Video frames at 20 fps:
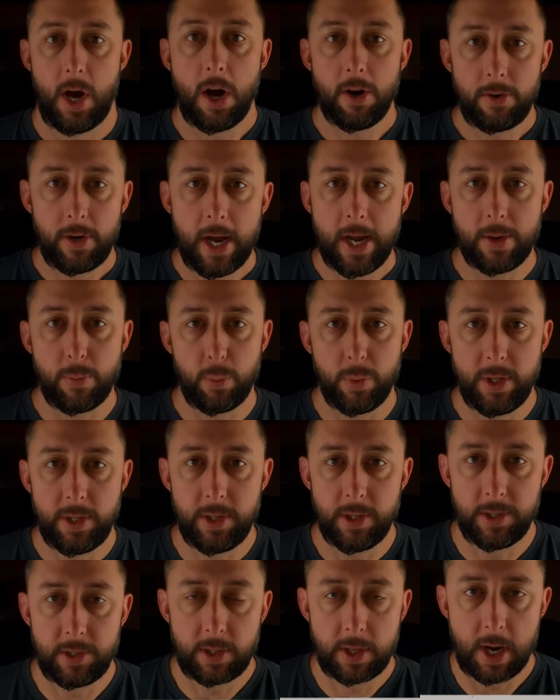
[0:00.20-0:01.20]
All right, we
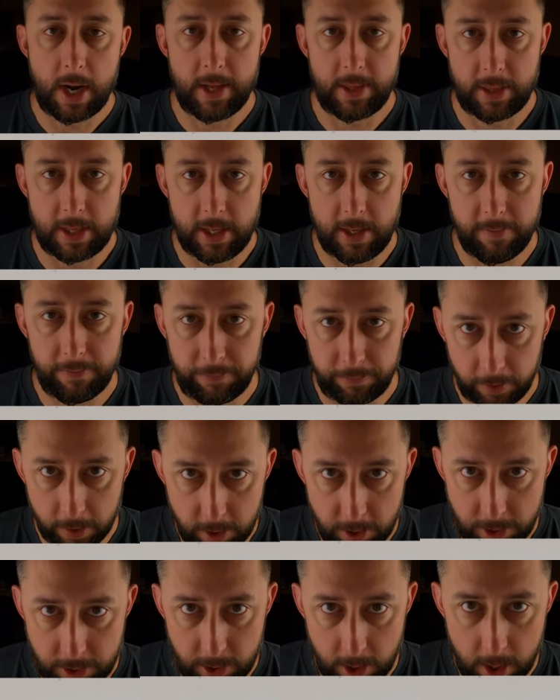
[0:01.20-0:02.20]
just got the
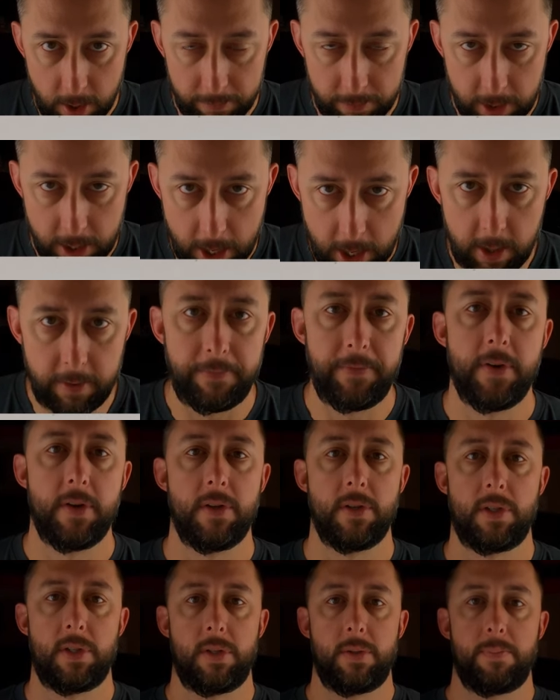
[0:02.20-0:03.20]
first of the
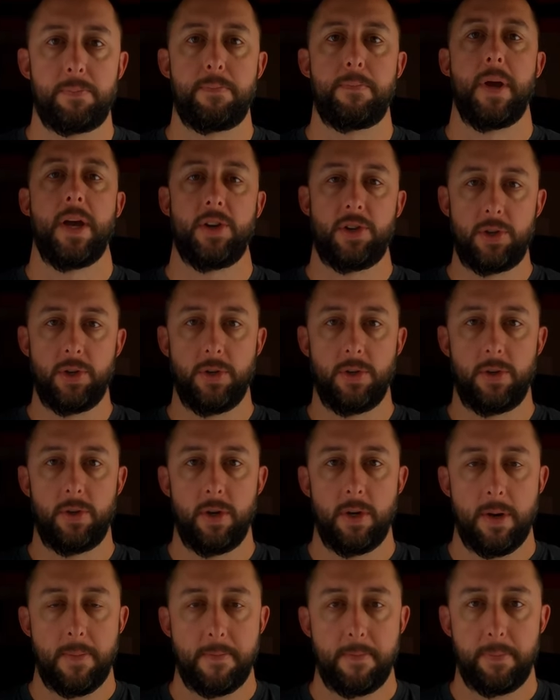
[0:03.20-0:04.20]
NFL
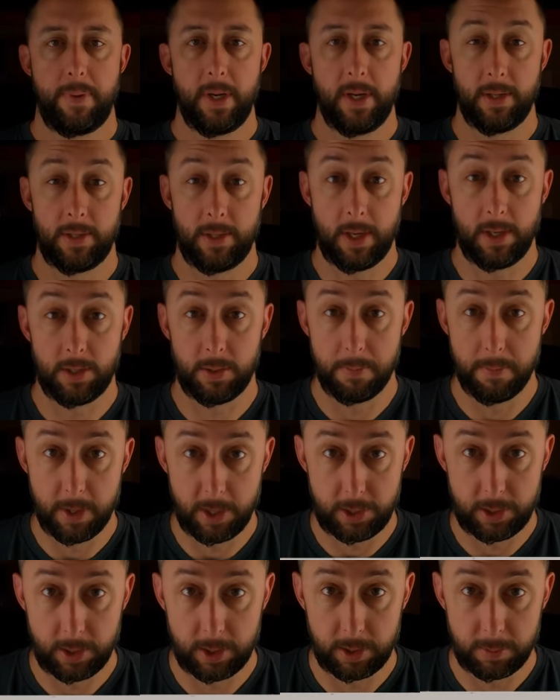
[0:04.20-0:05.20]
special PSA
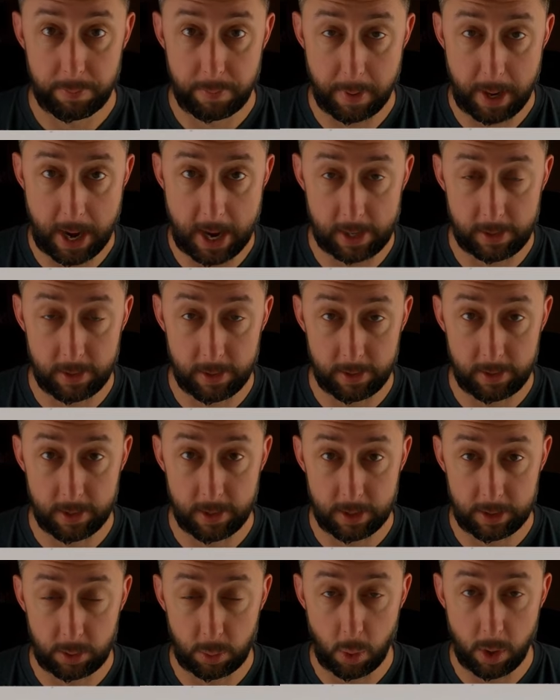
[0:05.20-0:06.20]
submissions back. This
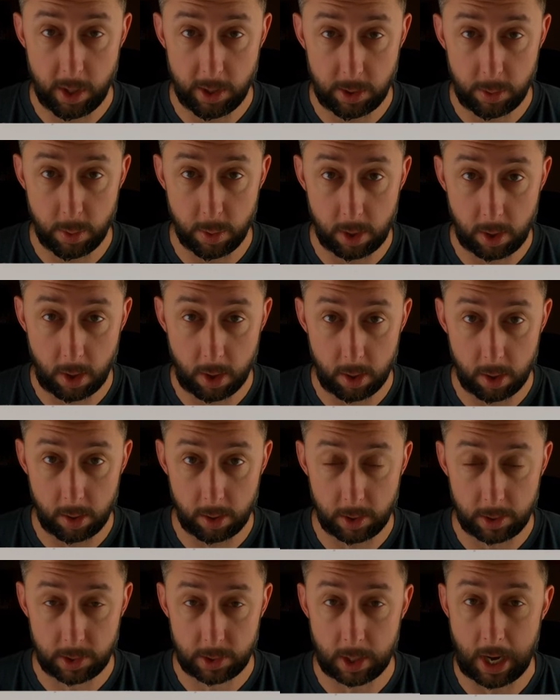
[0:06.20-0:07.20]
is 22
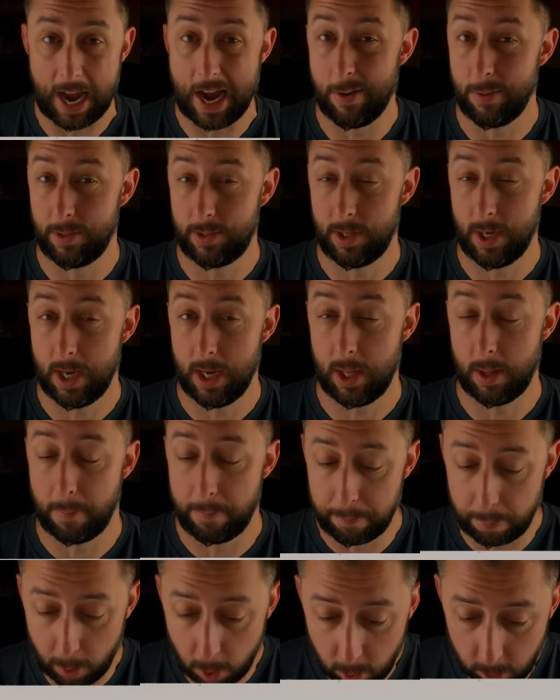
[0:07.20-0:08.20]
cards. I would say the
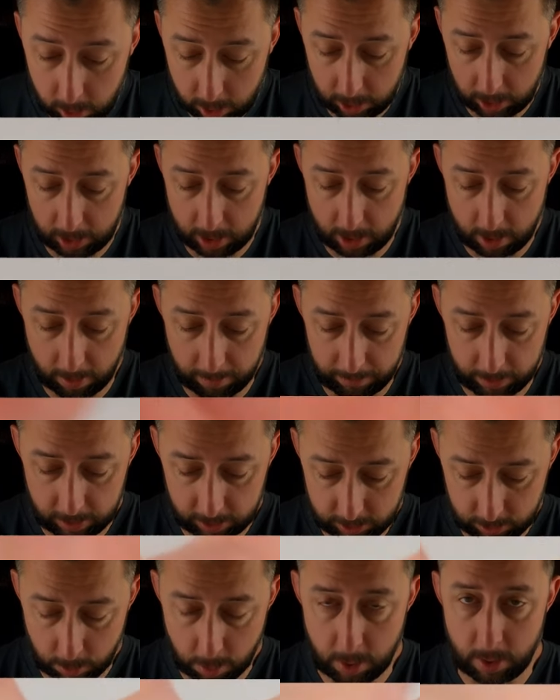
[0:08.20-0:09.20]
bulk of
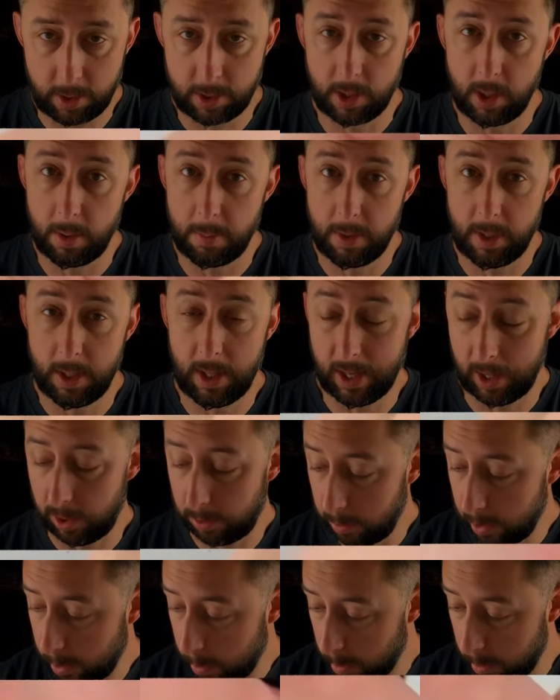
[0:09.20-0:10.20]
this order is going to be like
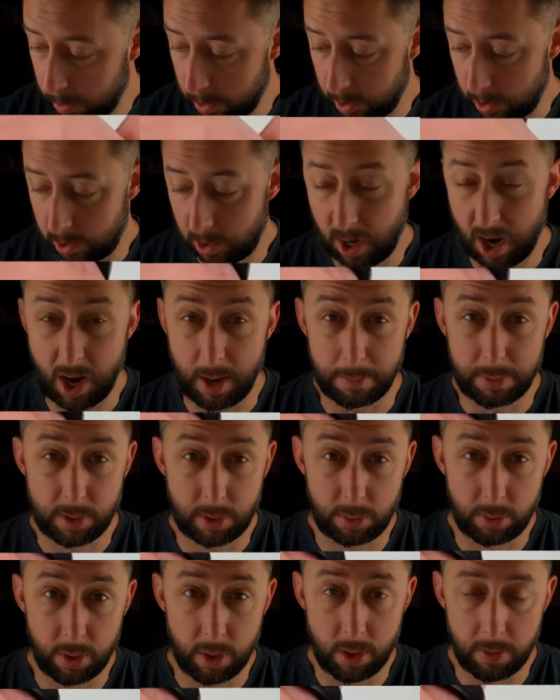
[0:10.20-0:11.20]
3/4 tops
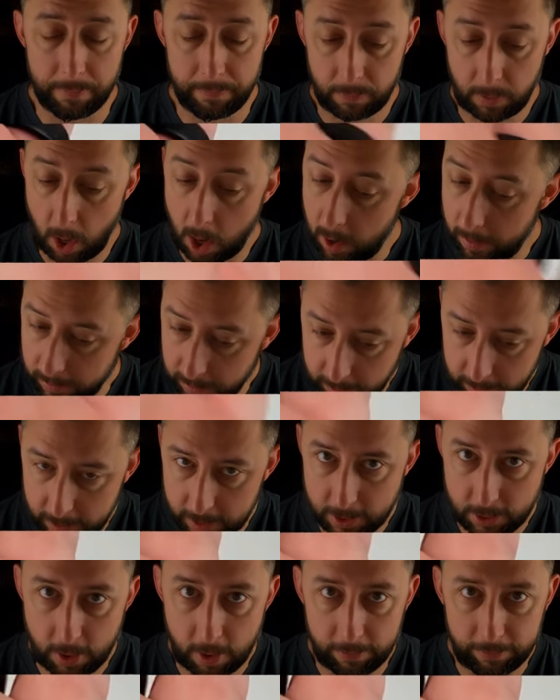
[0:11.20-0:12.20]
chrome.
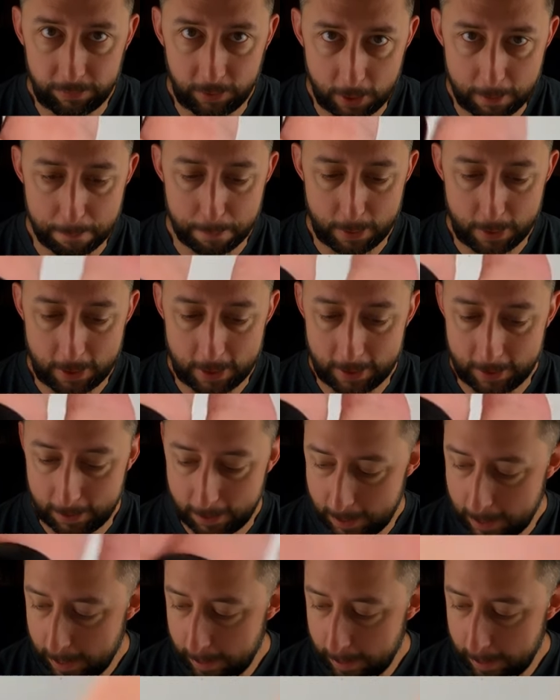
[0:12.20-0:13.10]
Obviously, it's all football,